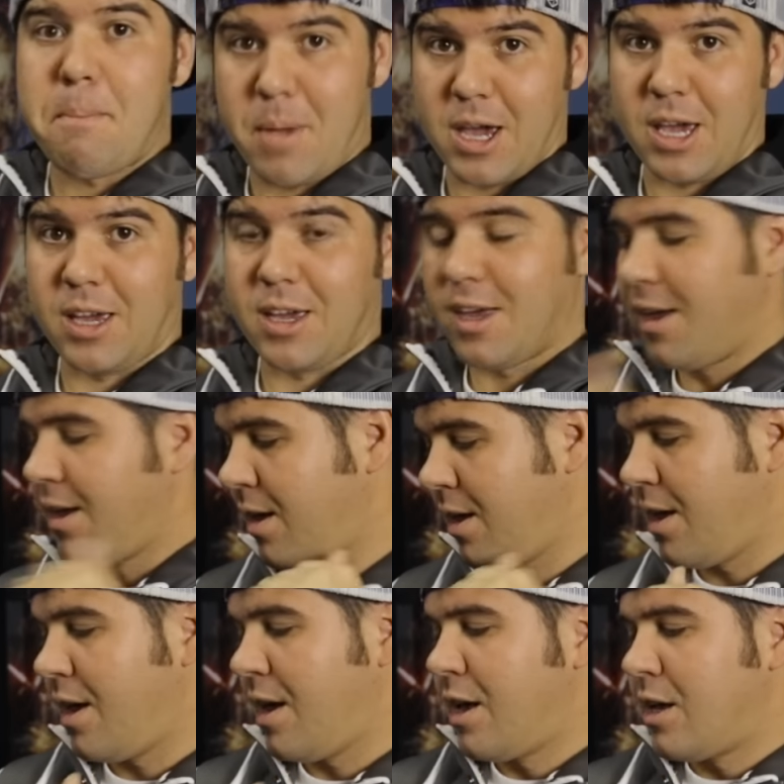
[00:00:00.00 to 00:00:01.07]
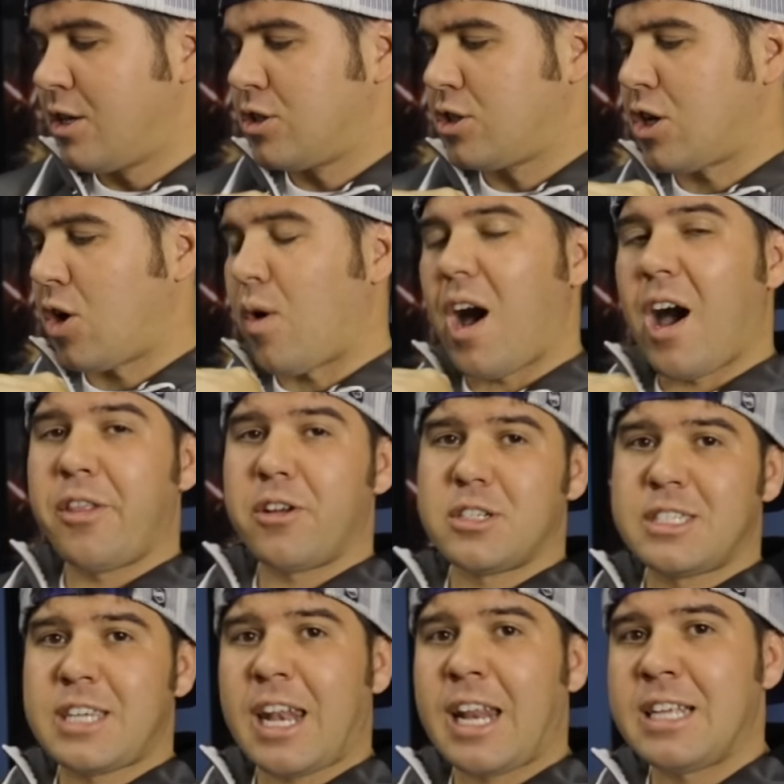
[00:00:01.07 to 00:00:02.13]
mic. So other
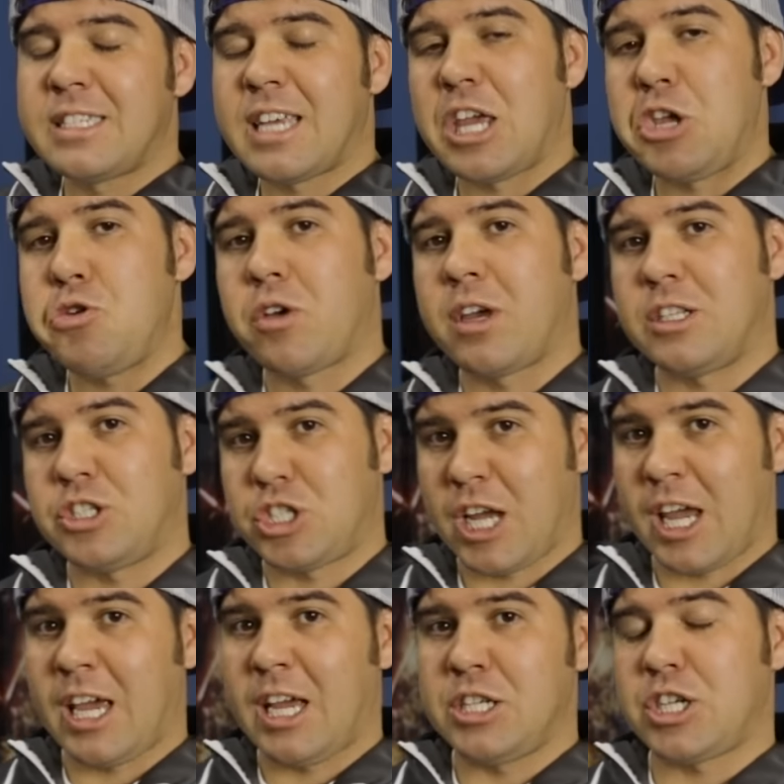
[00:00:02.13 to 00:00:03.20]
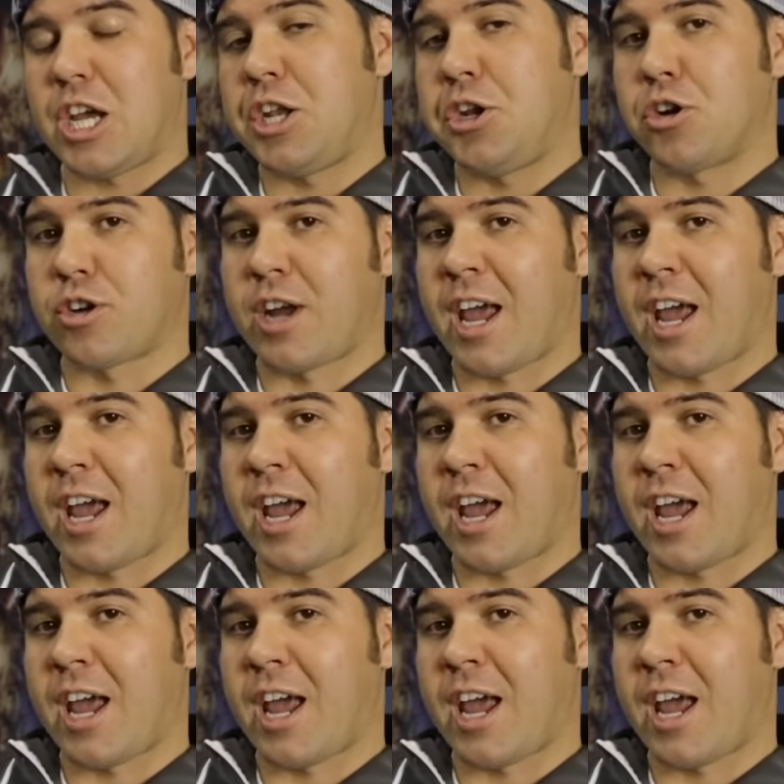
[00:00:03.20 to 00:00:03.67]
settings that you can change in your